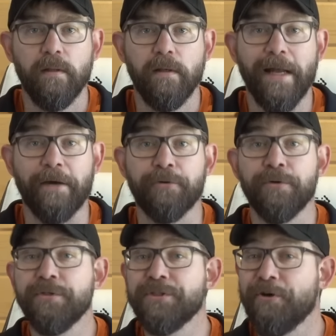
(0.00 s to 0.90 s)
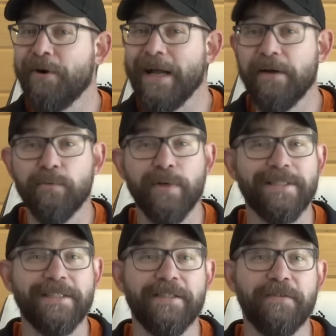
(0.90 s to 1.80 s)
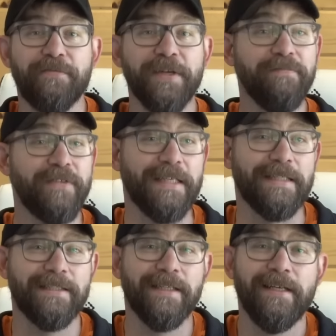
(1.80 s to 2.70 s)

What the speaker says: Now cruising around when it's in the 50s,